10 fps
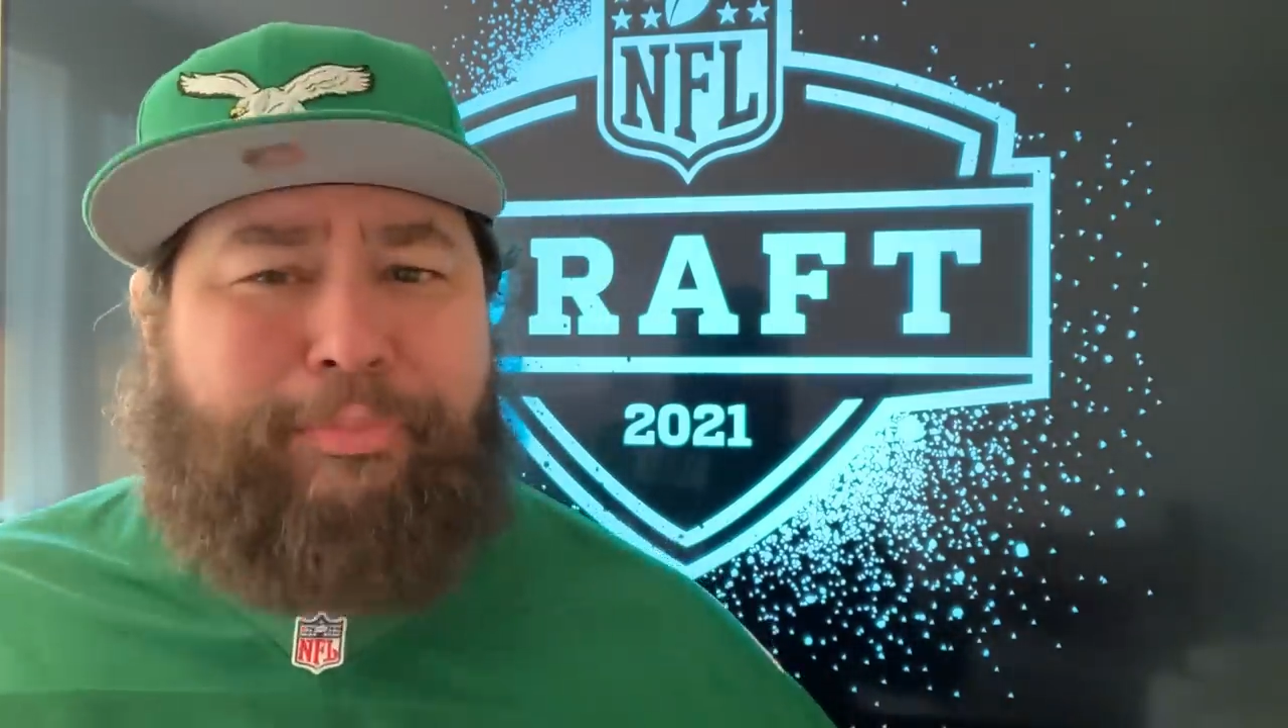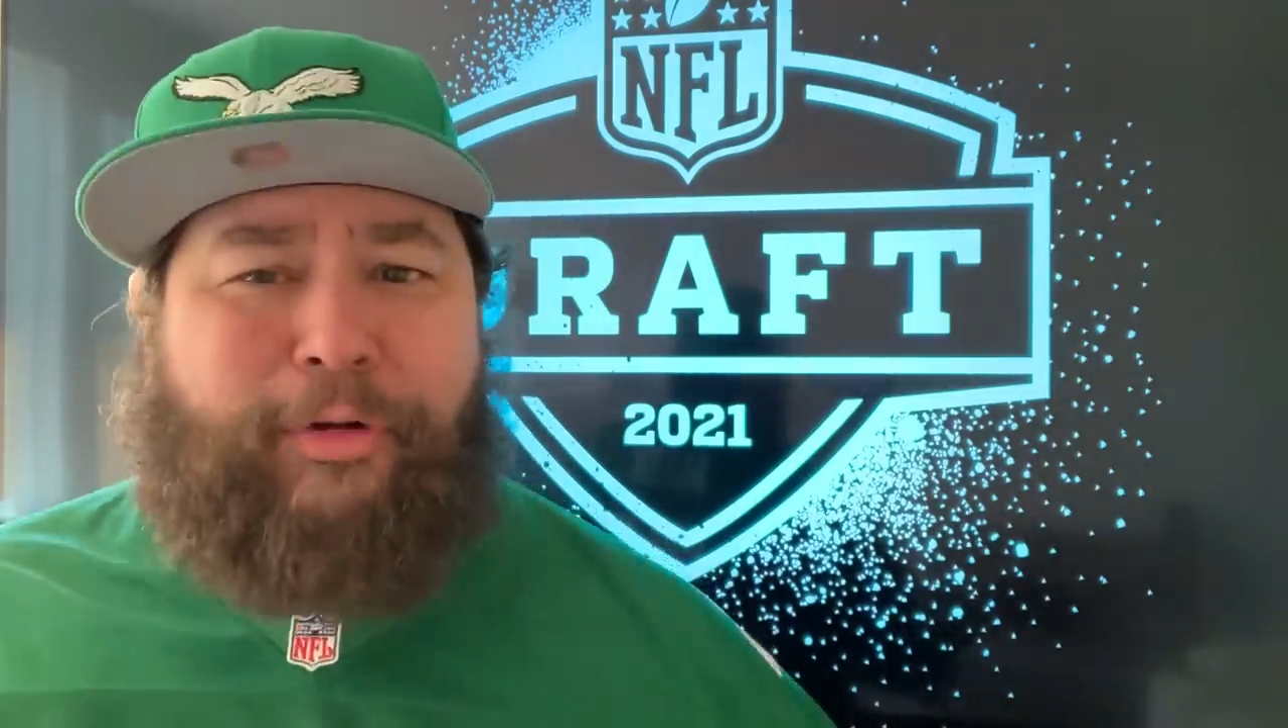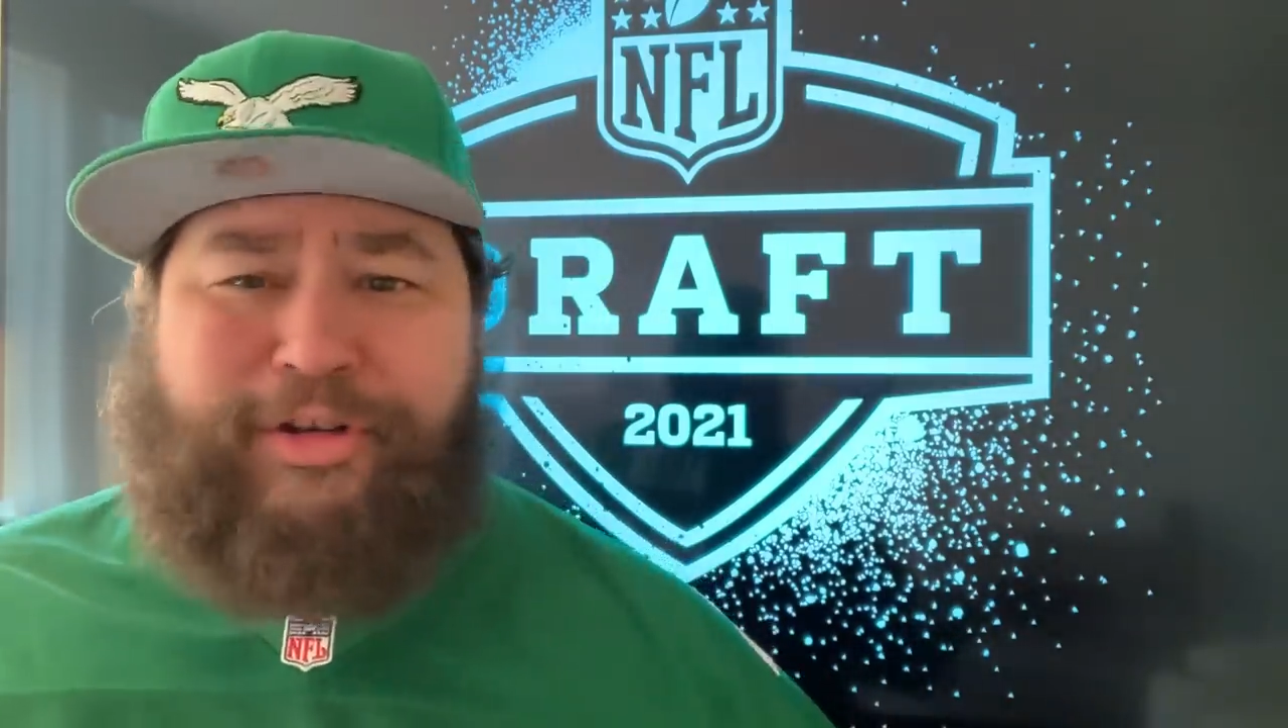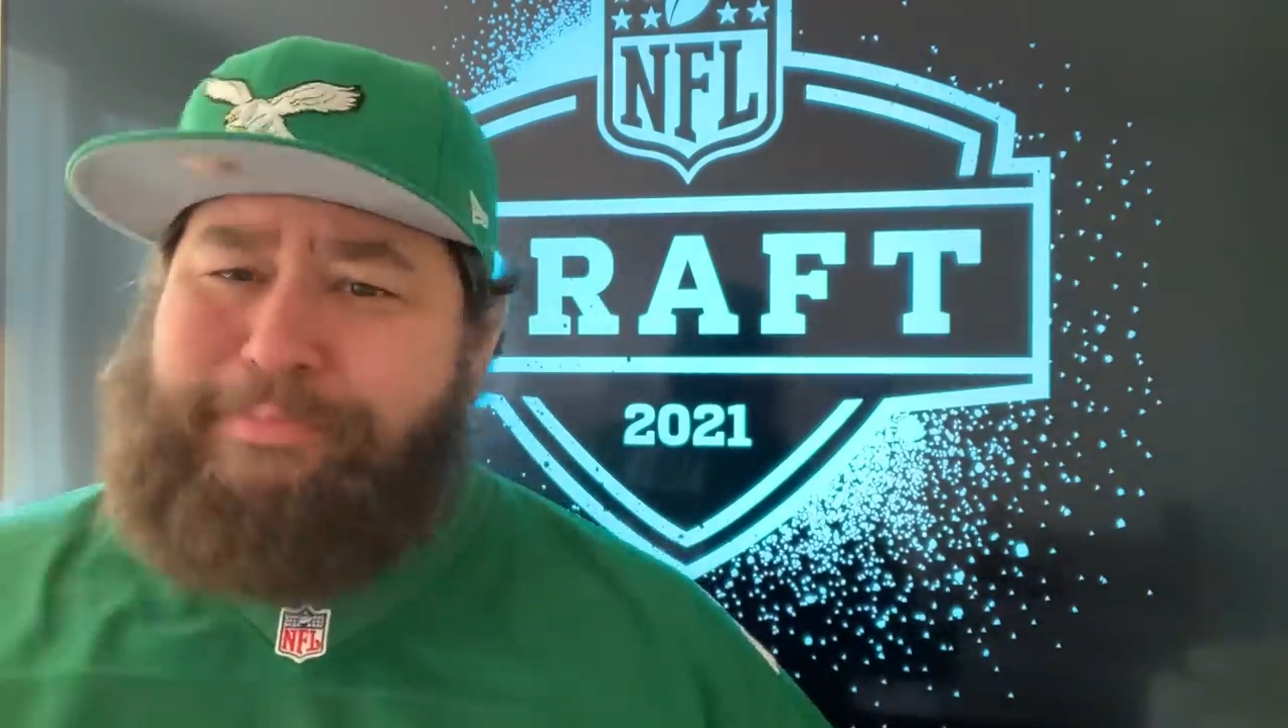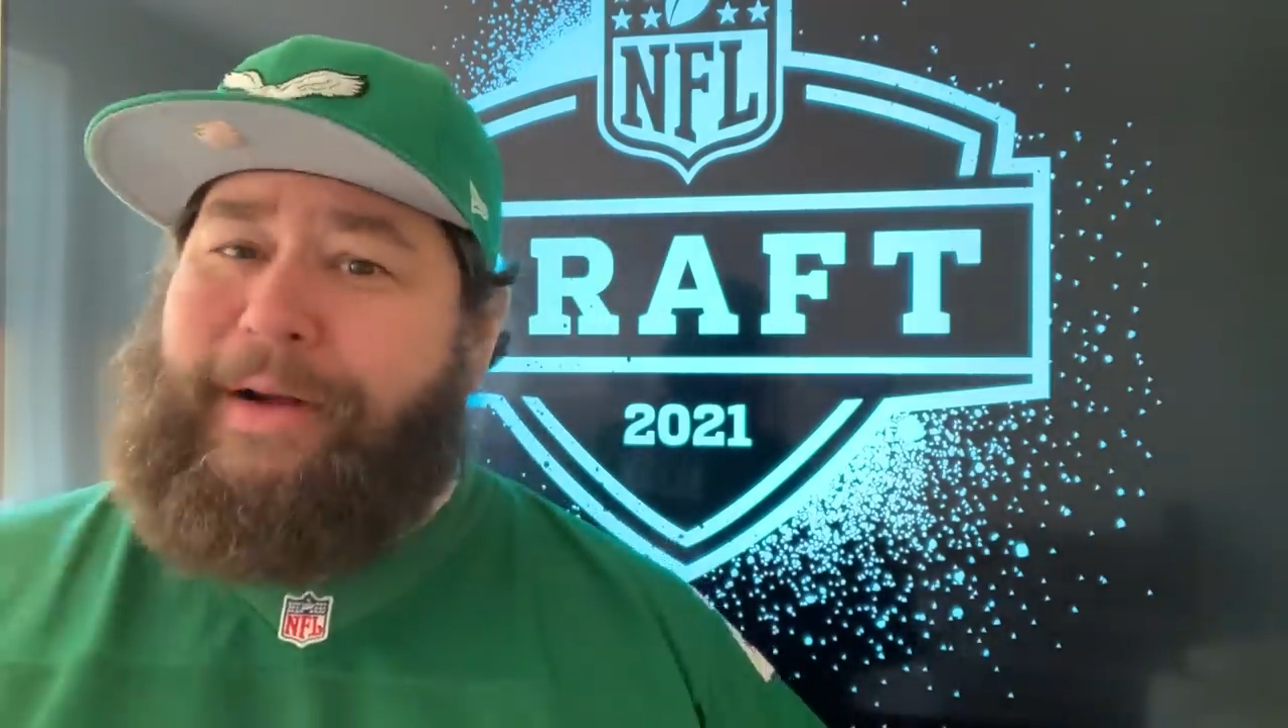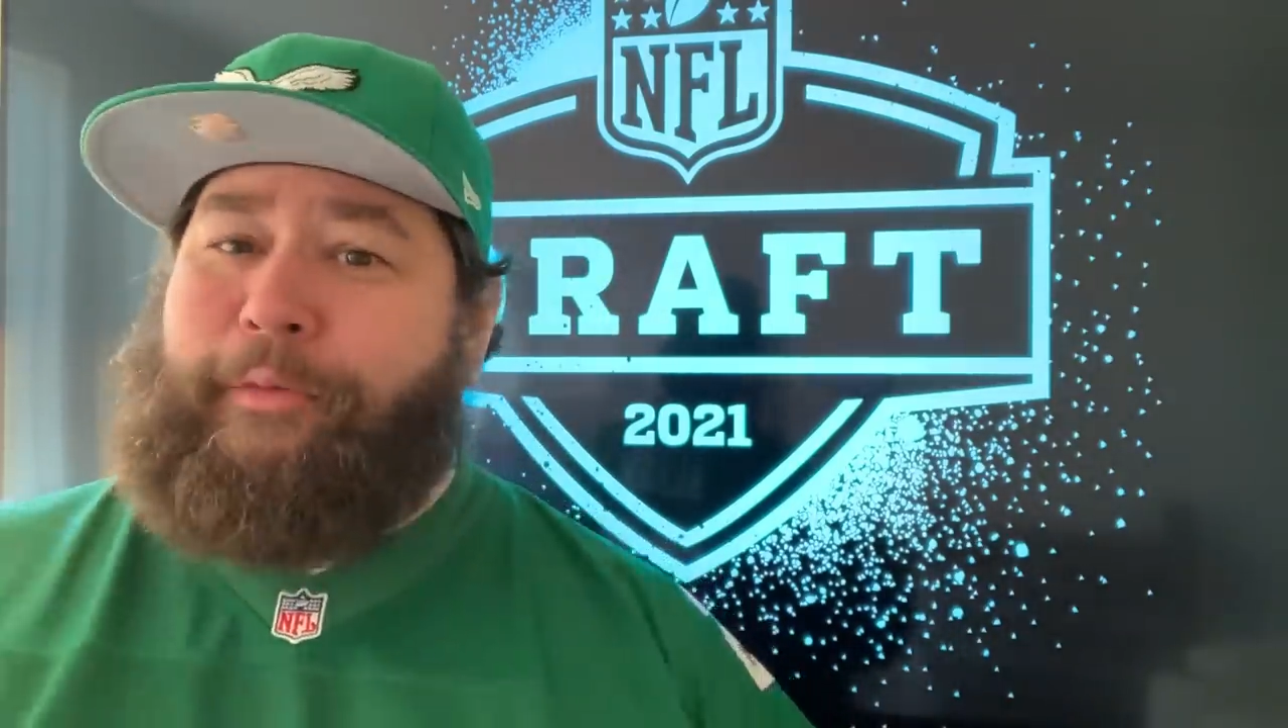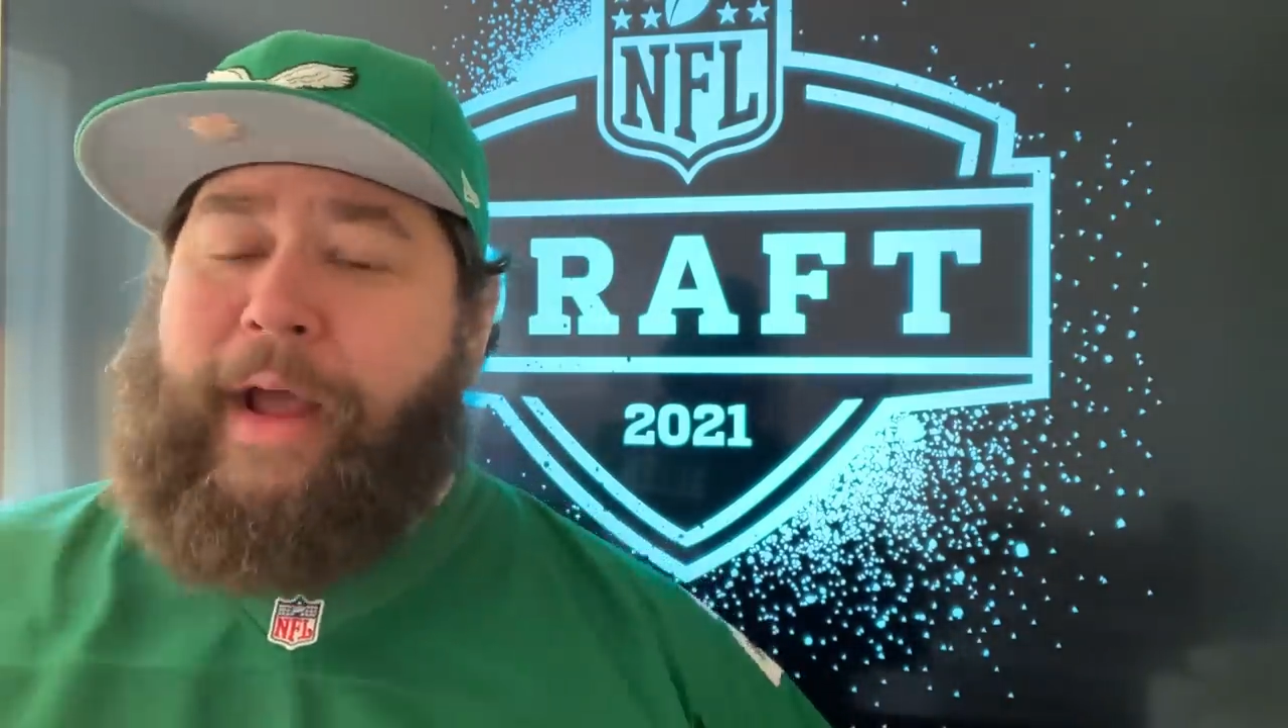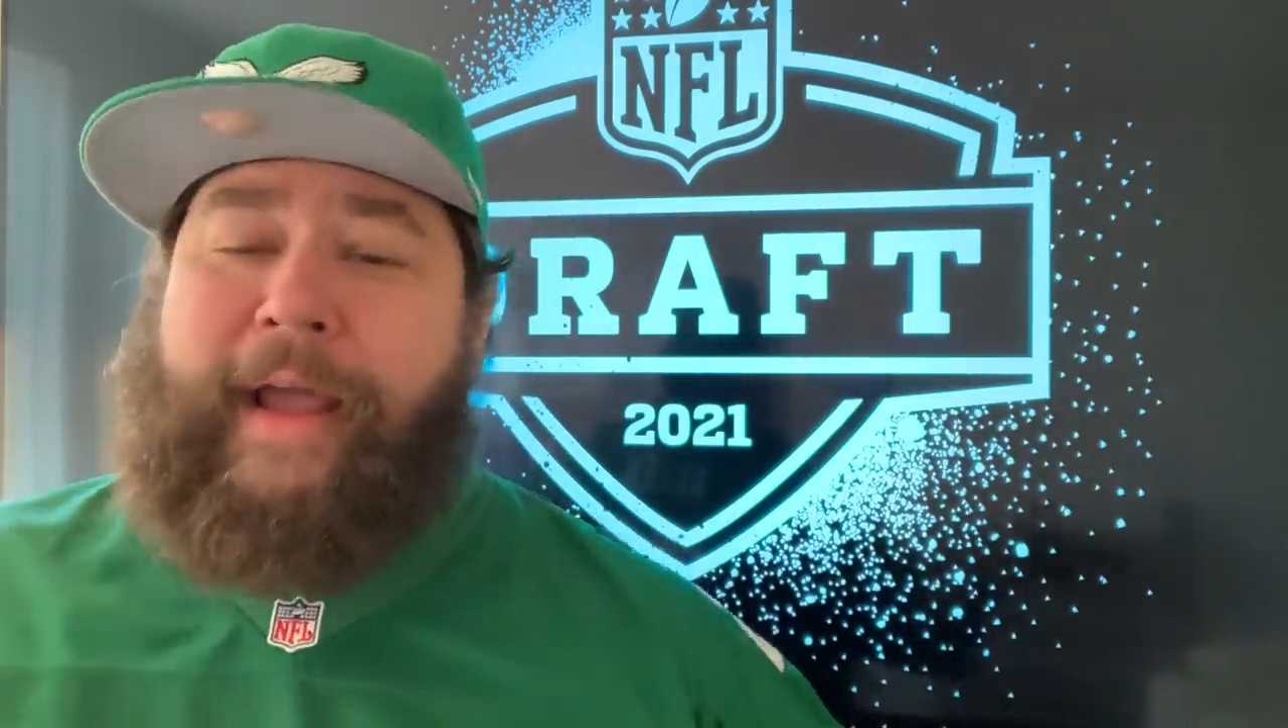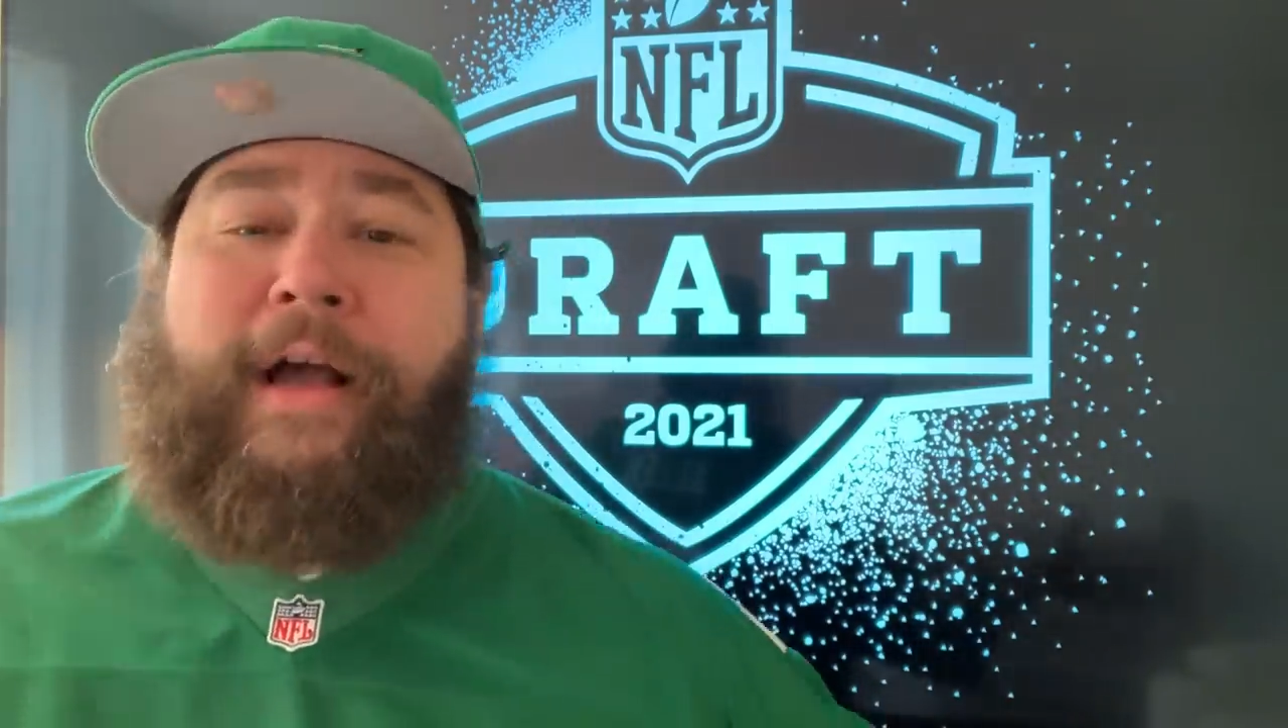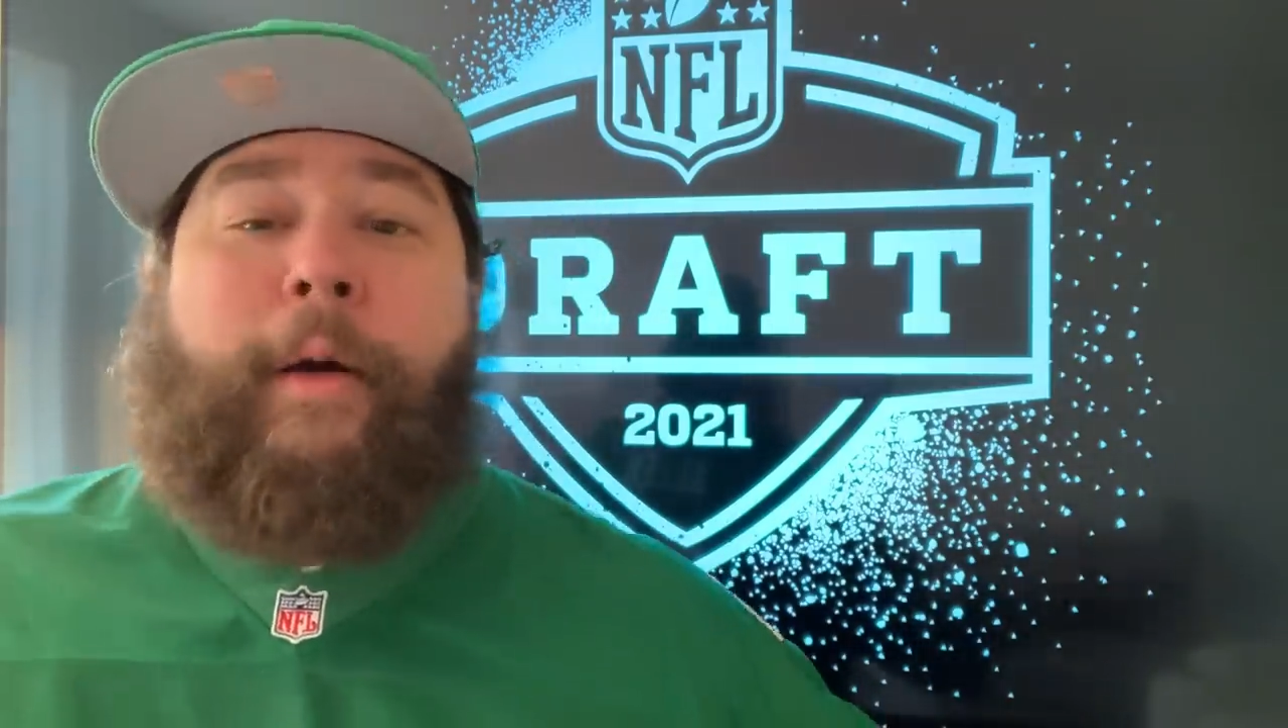pressure, by the way.